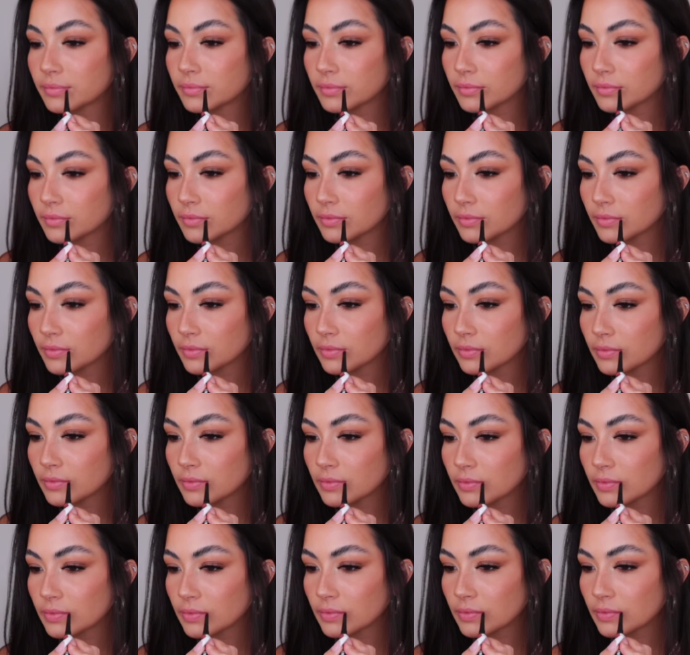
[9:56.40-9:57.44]

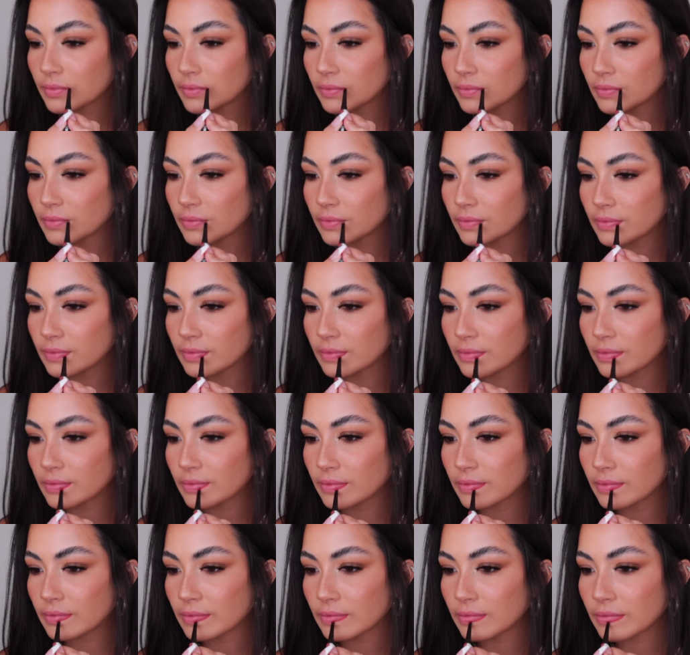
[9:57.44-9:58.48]

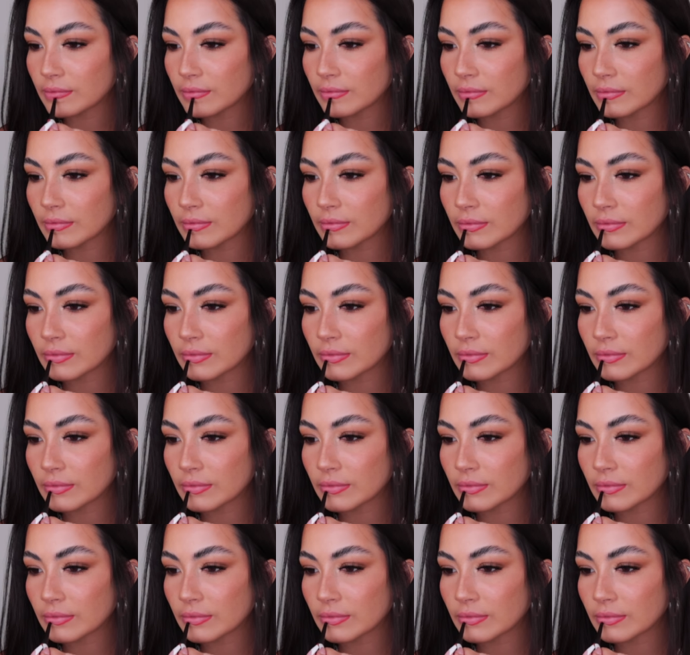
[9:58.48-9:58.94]
Nothing is said.